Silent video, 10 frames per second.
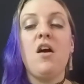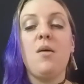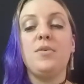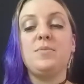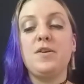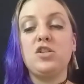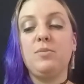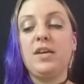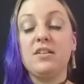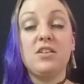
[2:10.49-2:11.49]
um, especially
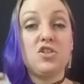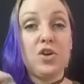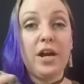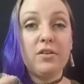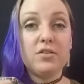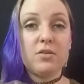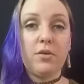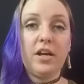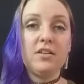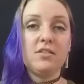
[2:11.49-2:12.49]
because they're triangle scoring.